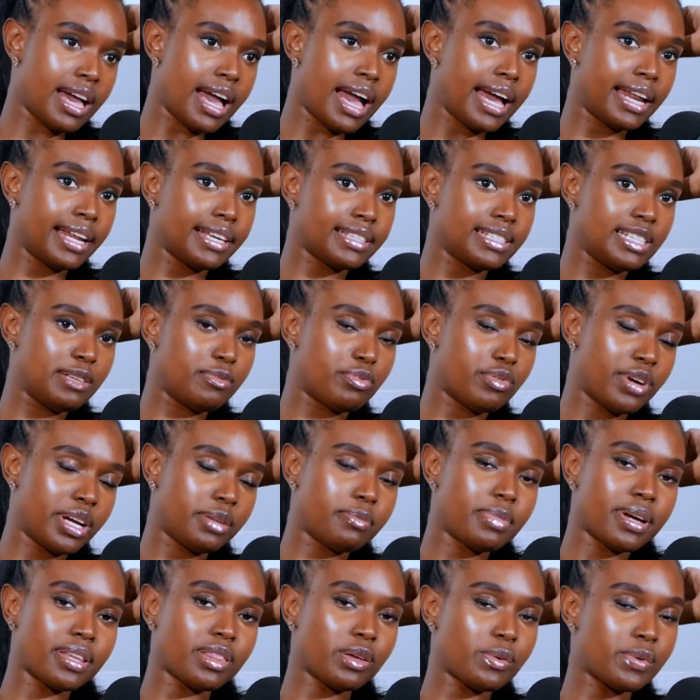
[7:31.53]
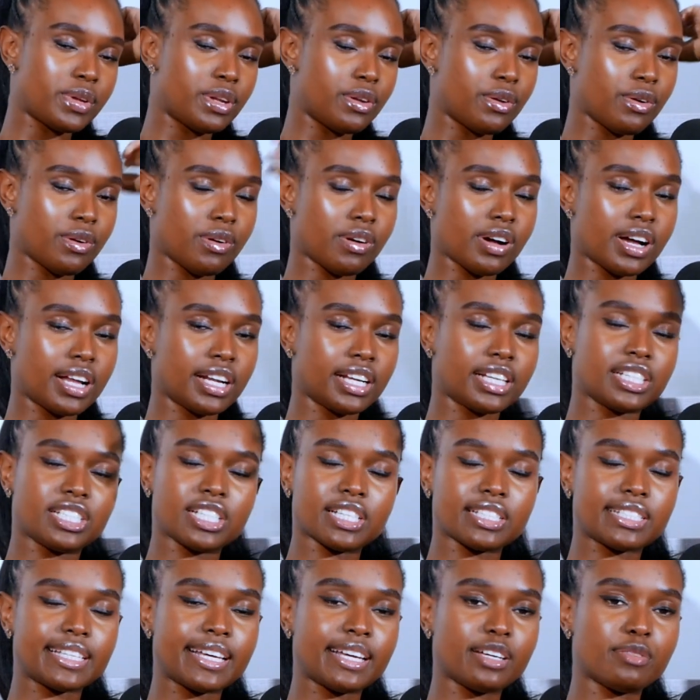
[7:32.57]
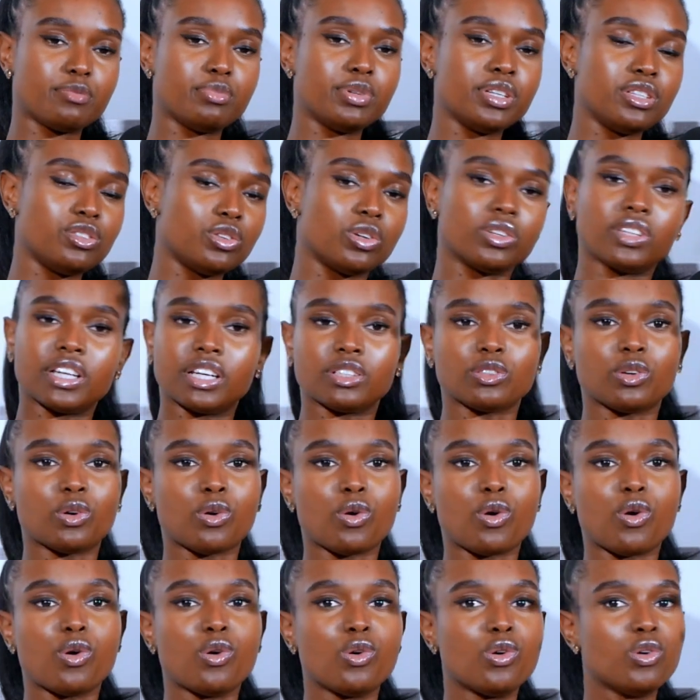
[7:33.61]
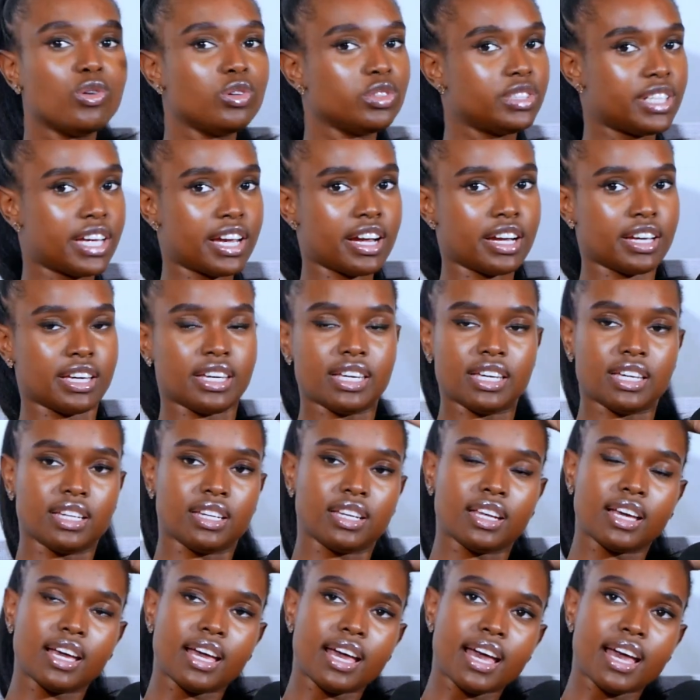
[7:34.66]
And I sleep right by the window and I just like breathe all that cold air in